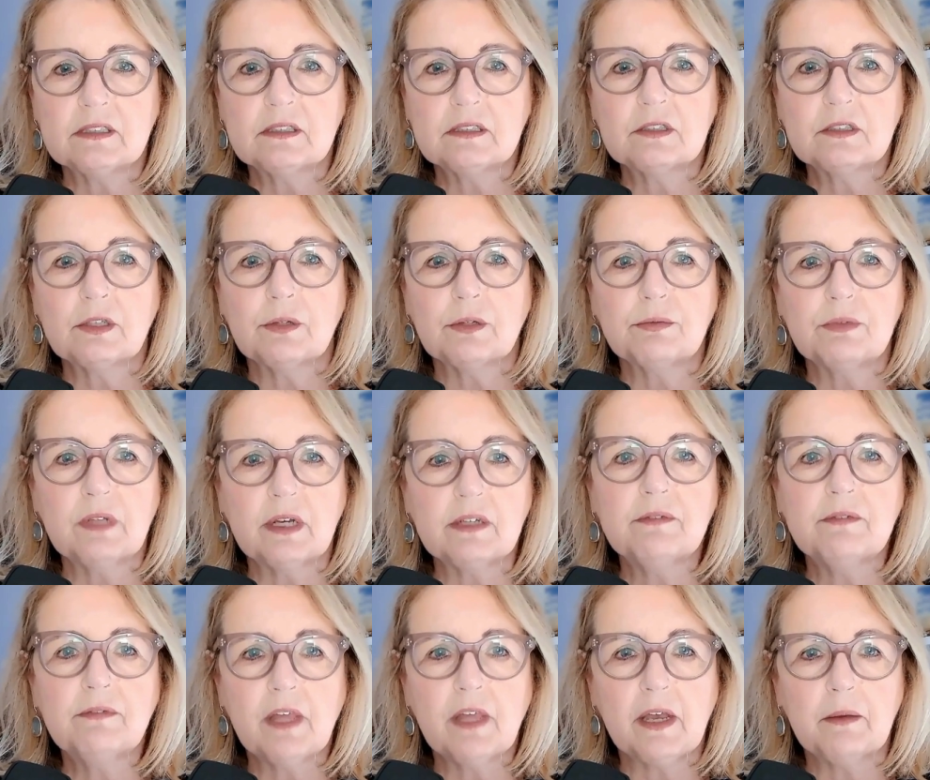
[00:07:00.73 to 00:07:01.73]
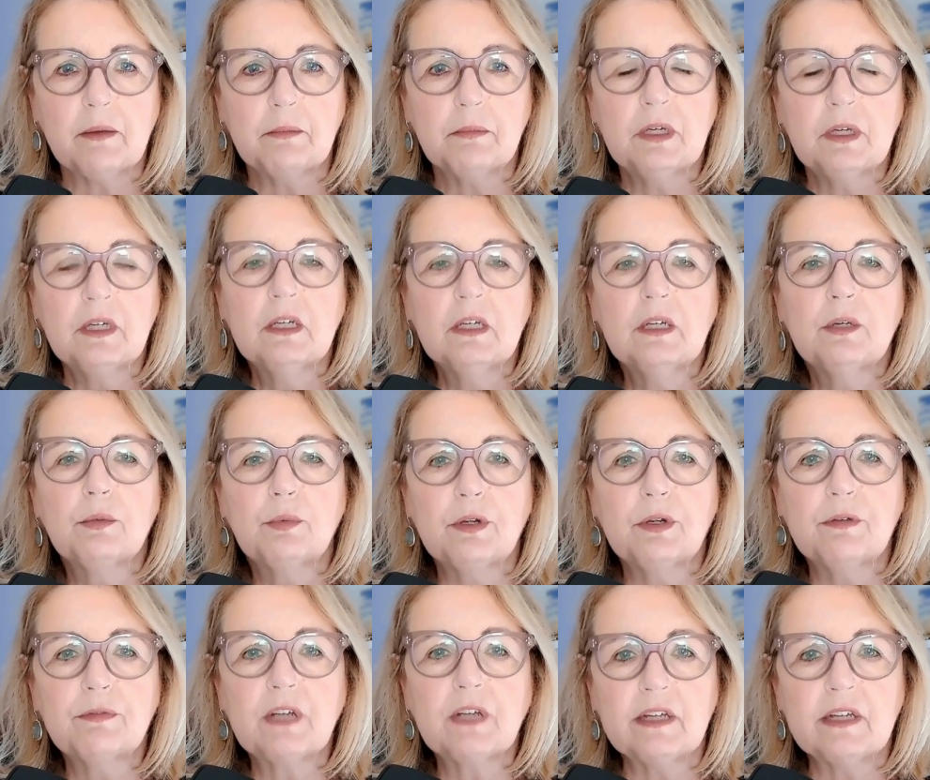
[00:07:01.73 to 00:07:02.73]
So none of them would
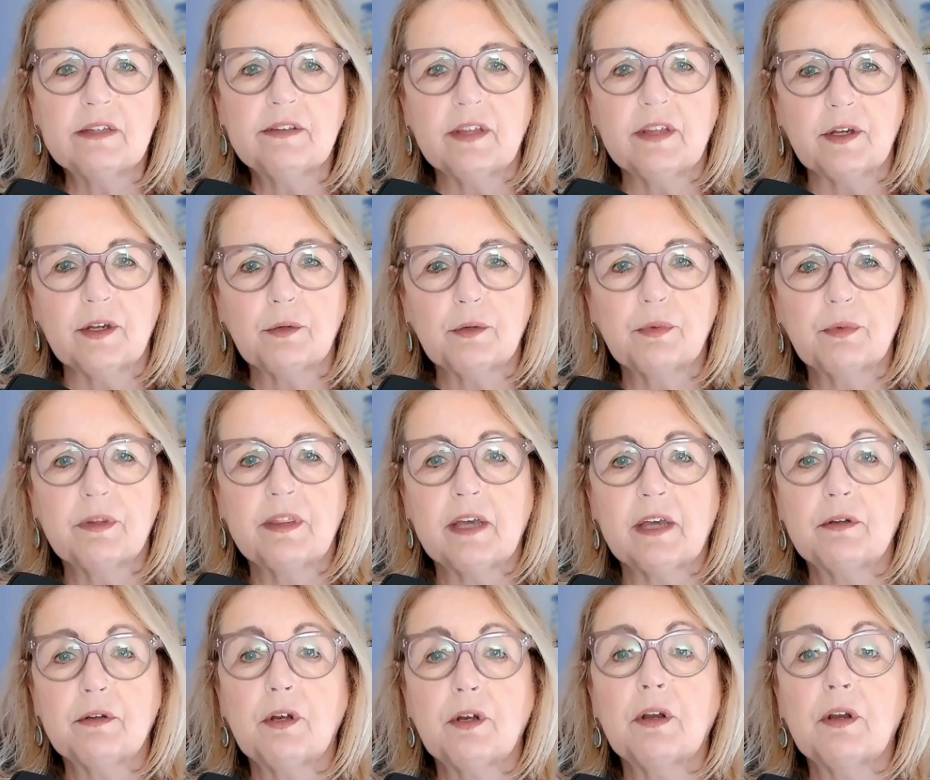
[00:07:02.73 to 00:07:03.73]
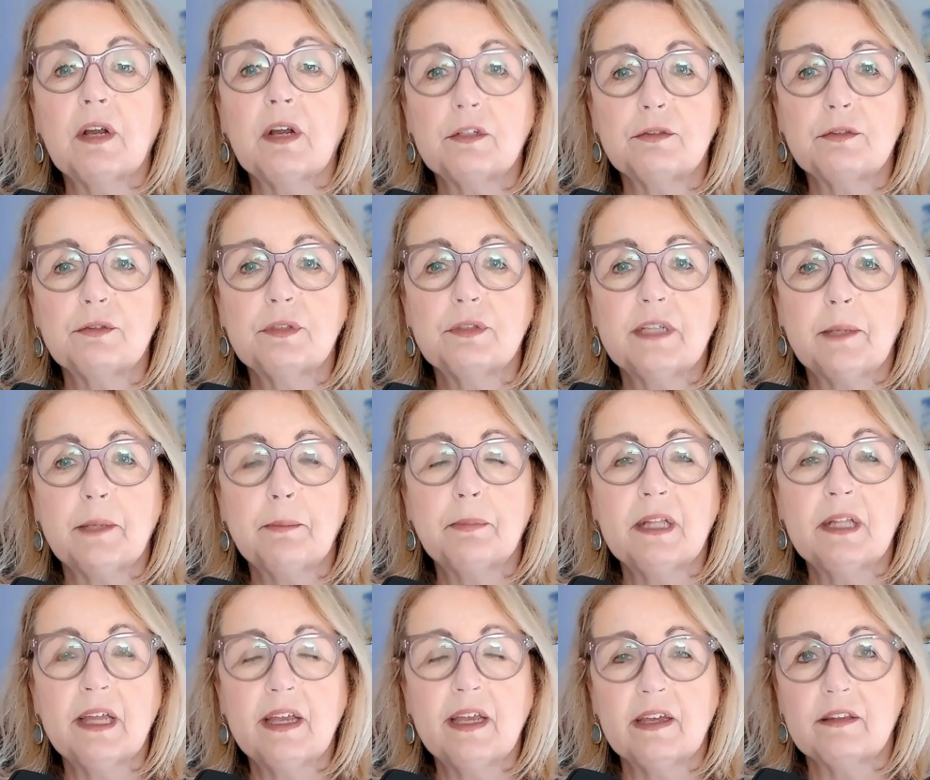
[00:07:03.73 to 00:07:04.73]
have gotten there without our 100-day
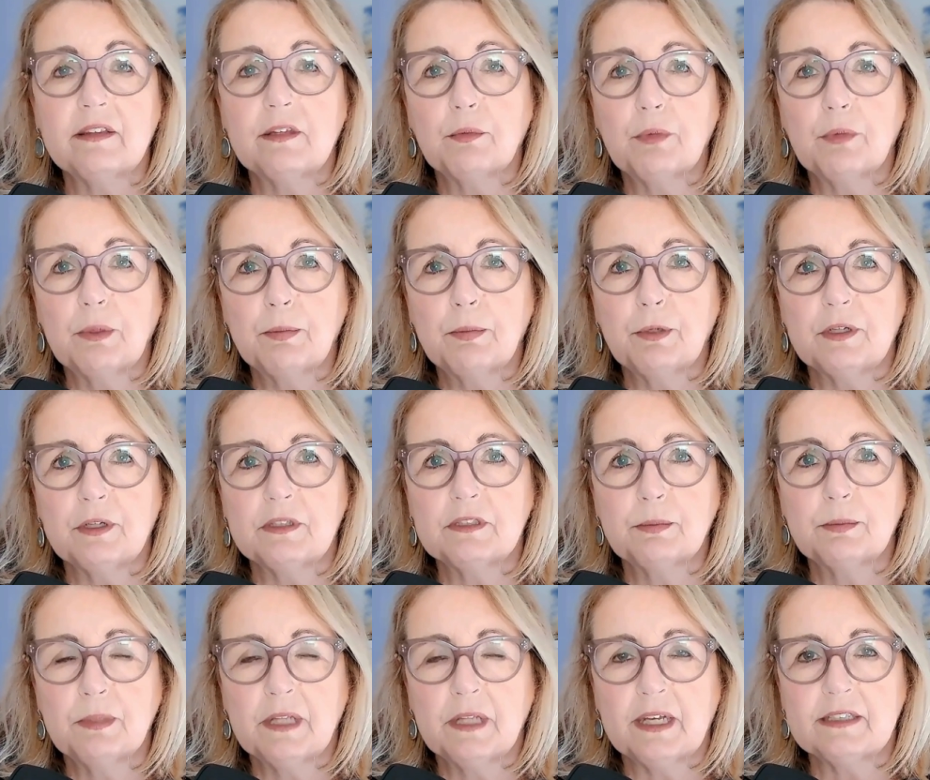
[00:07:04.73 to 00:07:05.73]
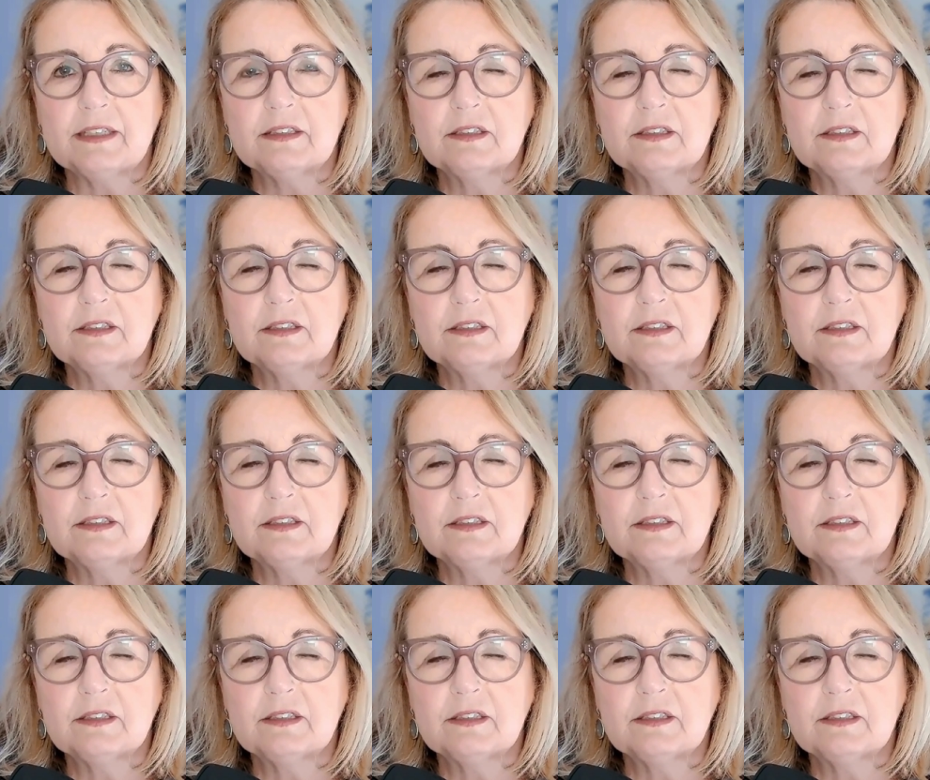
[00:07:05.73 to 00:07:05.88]
plan that we put into place.